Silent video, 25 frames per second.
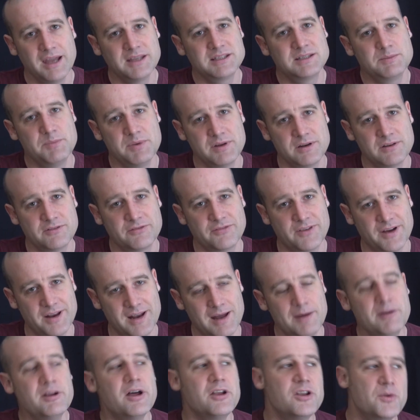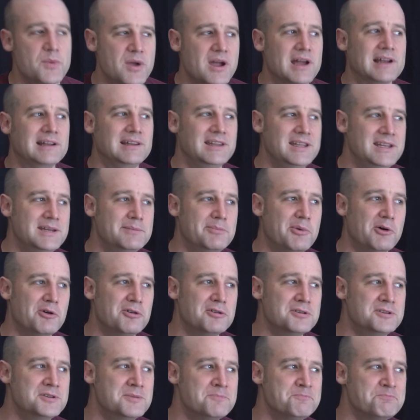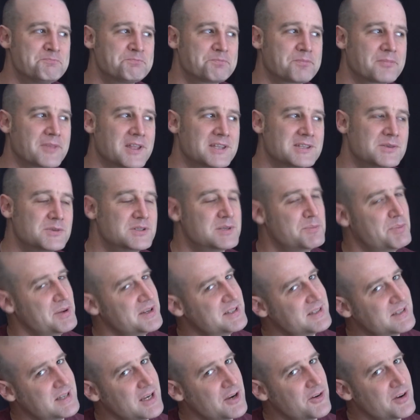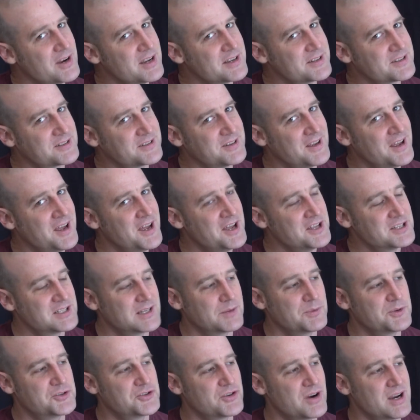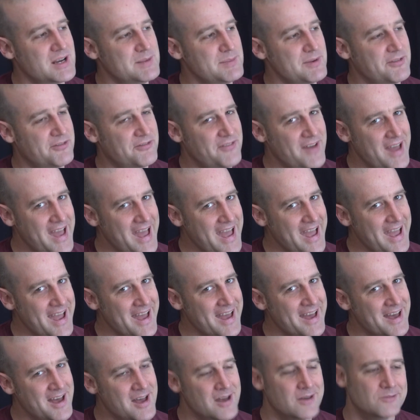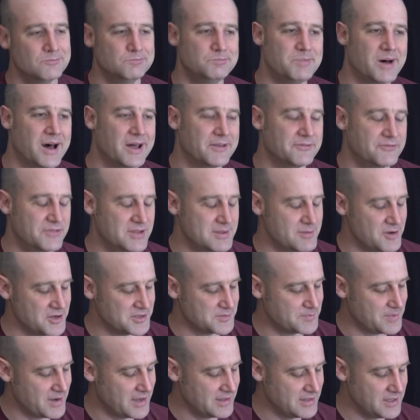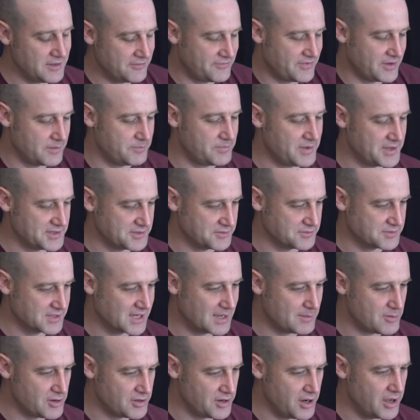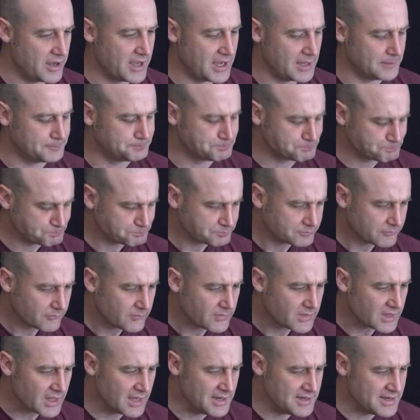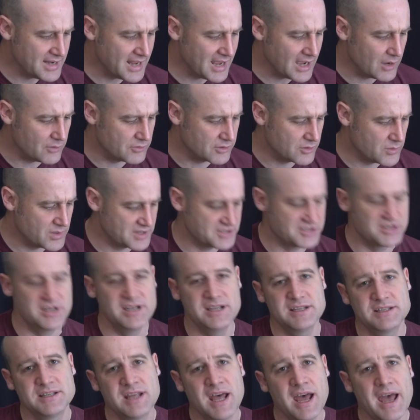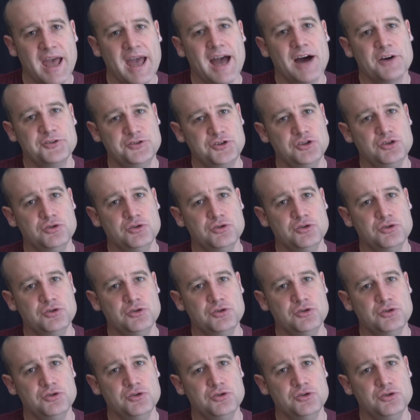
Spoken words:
bit of fun. I know we got a leaderboard, so it's a bit serious, so we're trying to be fair, but for the most part, they're fun puzzles. Come on. Okay, And now the question is, how do